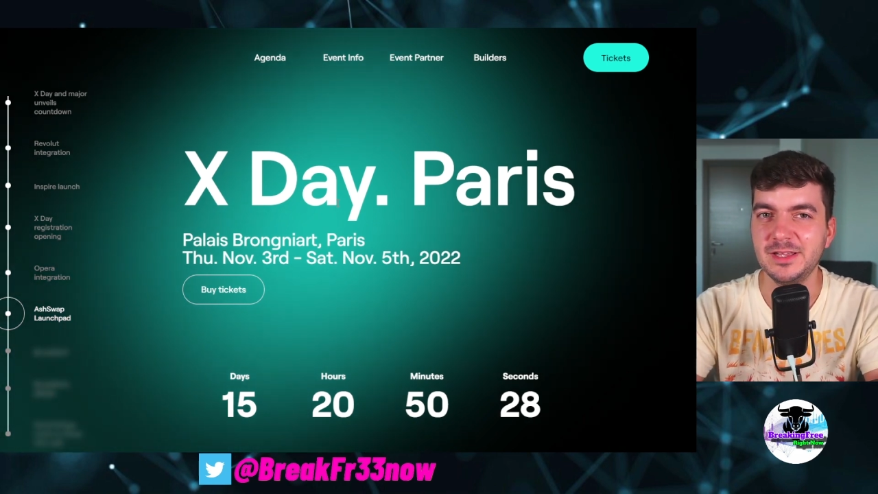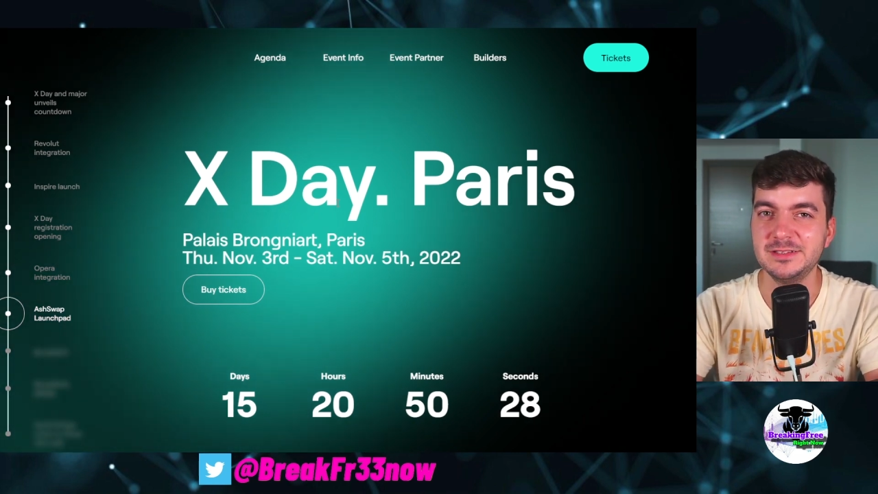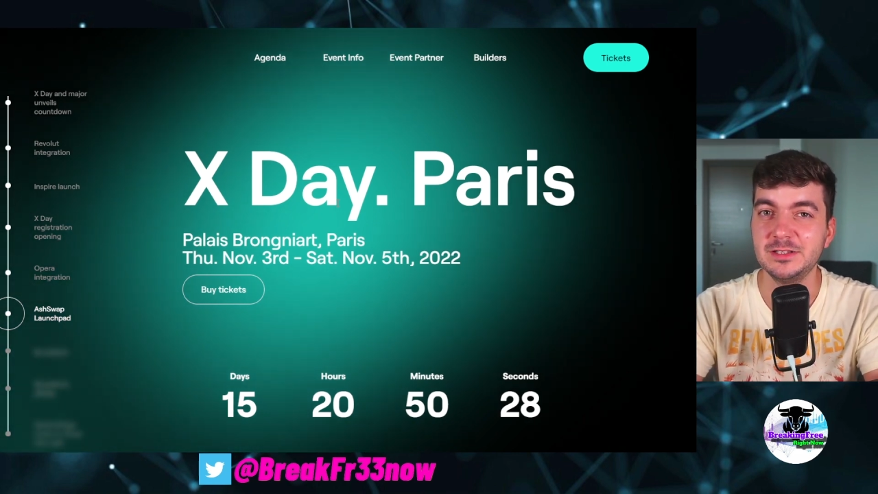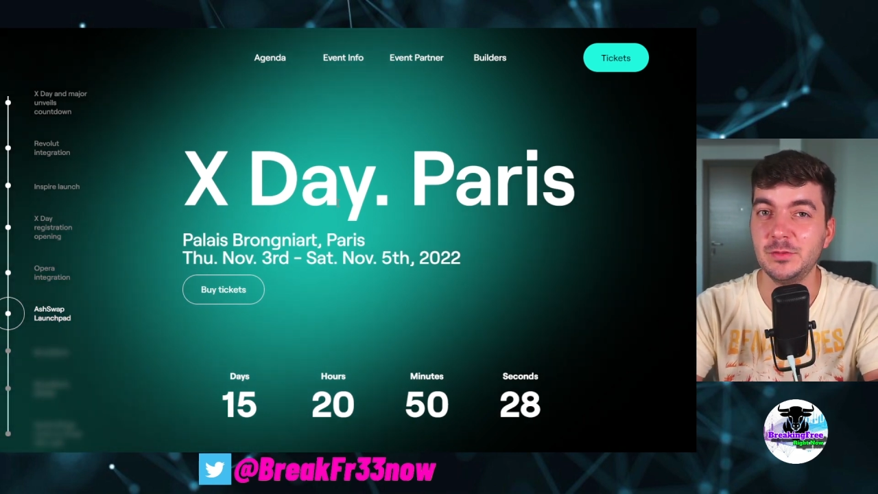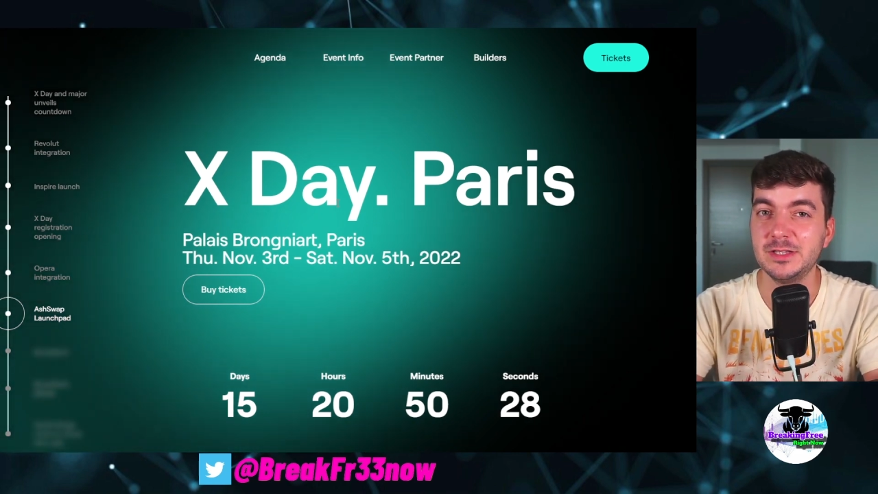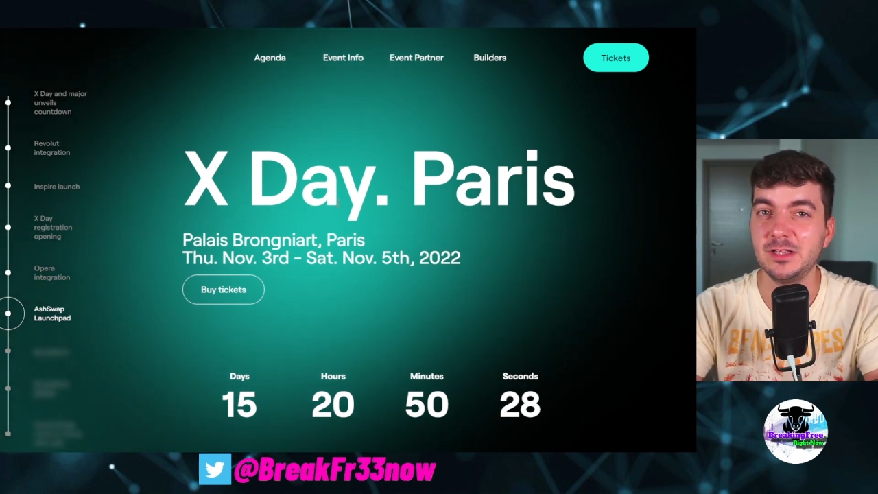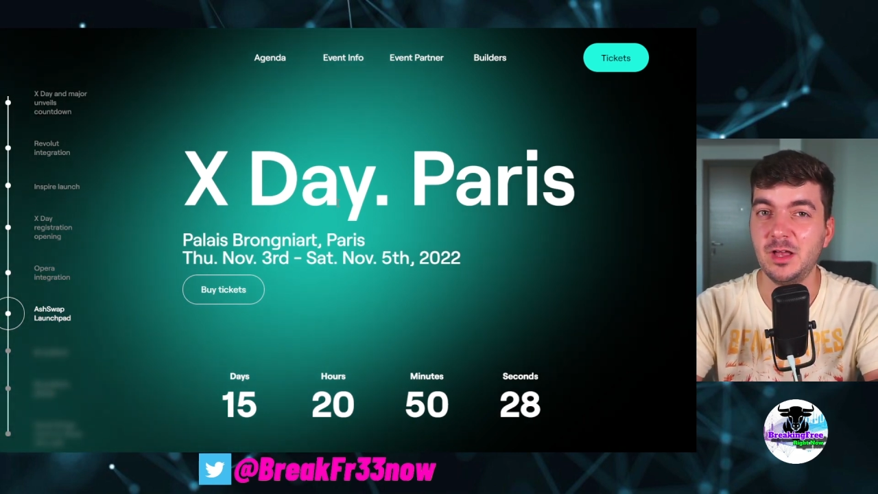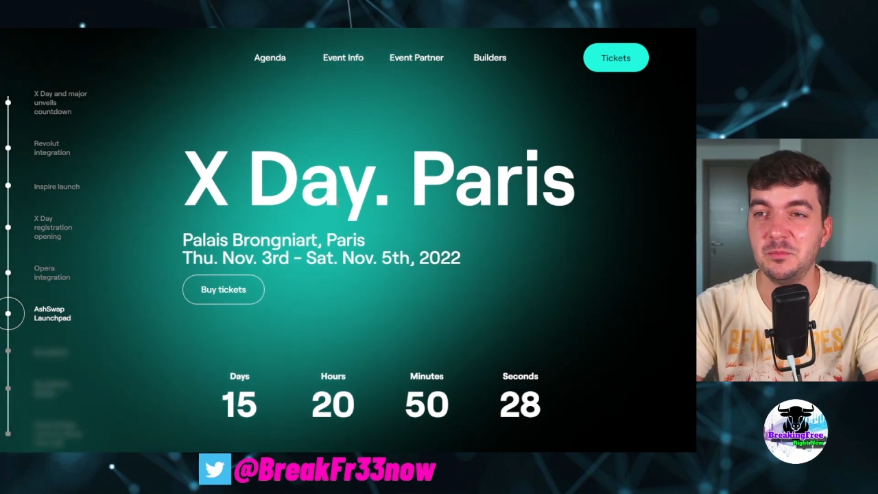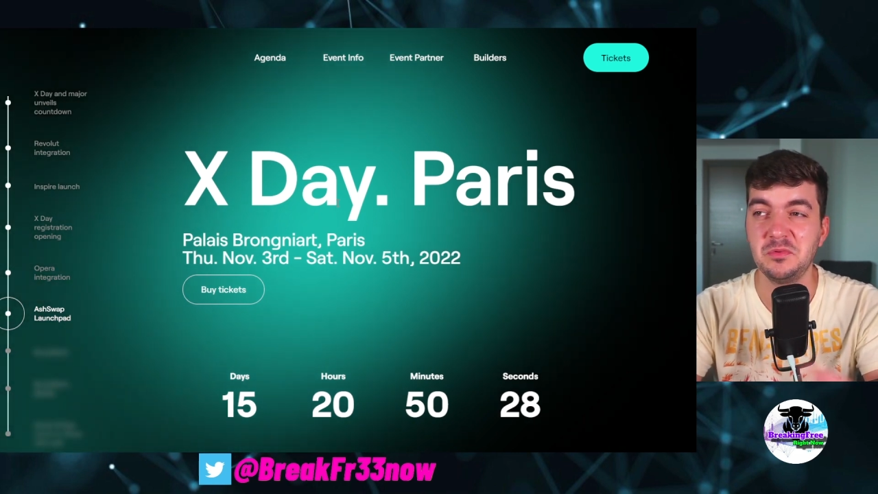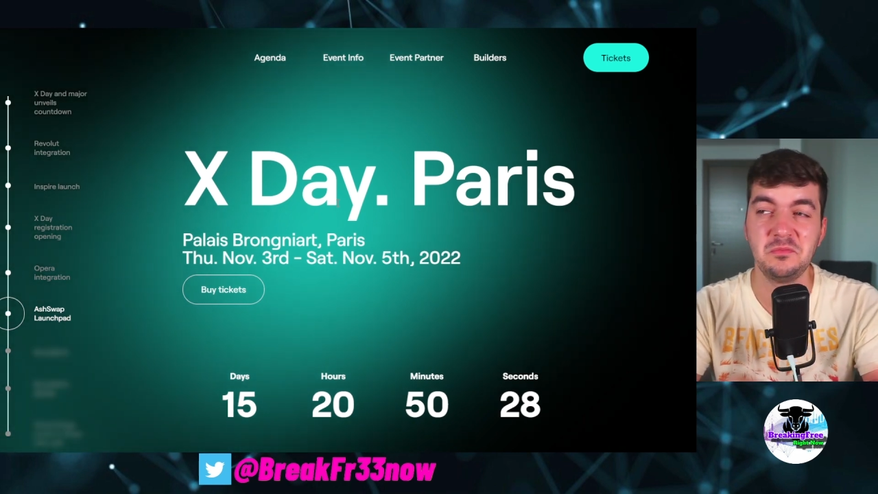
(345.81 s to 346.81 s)
and it went
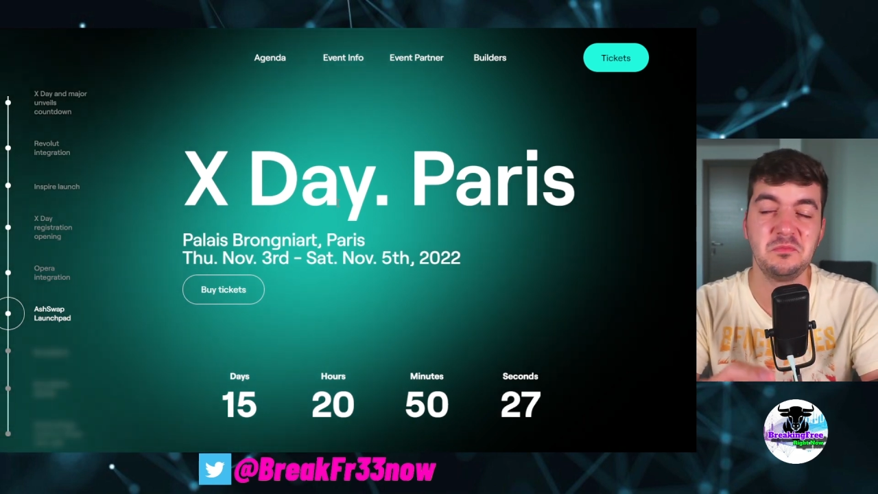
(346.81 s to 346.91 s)
up